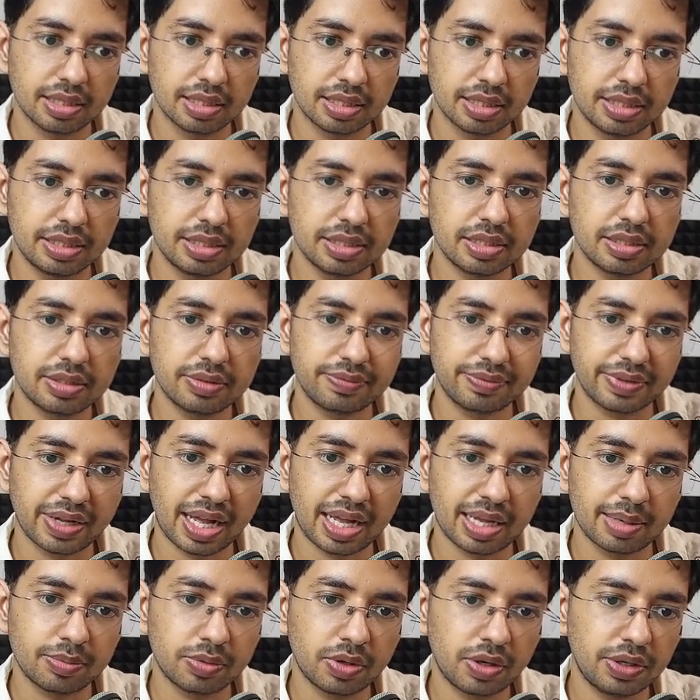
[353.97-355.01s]
here I
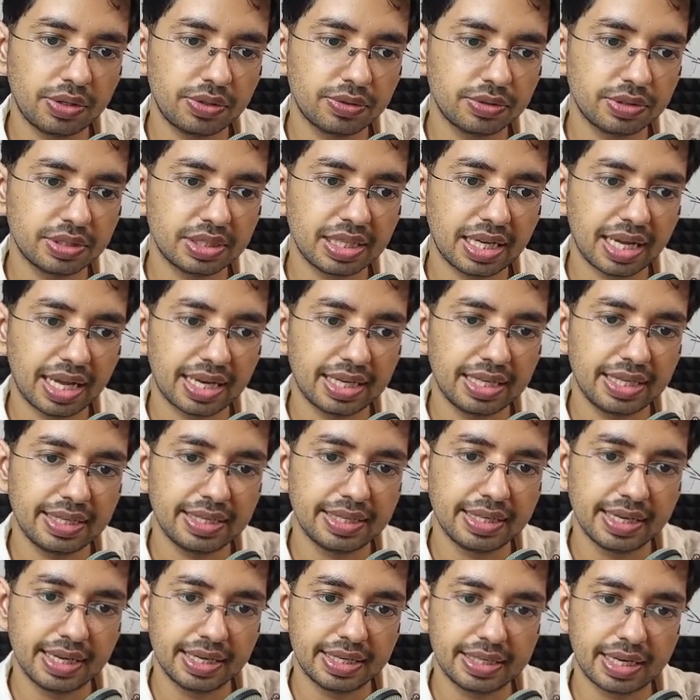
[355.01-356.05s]
am not using any
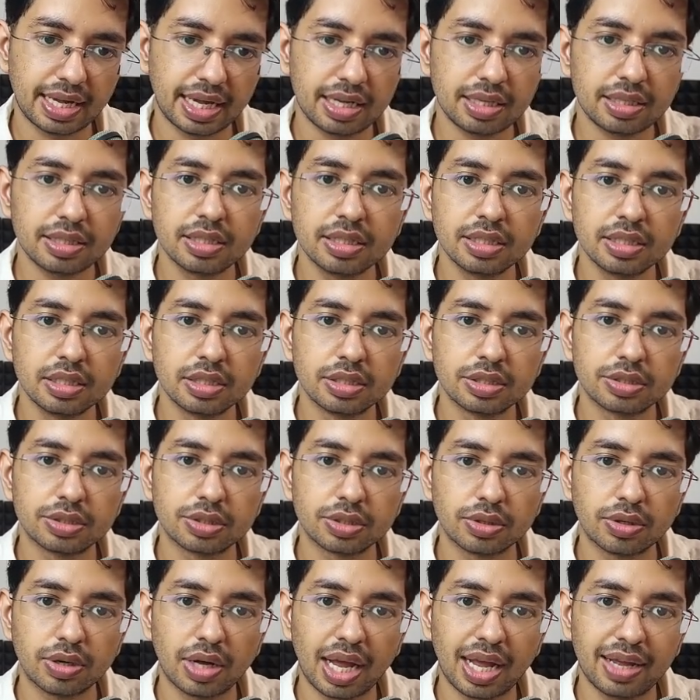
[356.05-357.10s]
data,
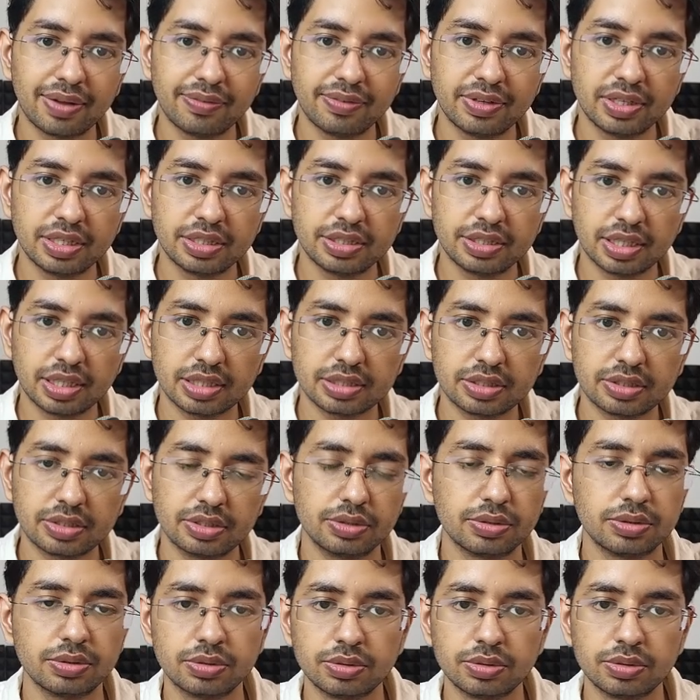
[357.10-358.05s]
so I will just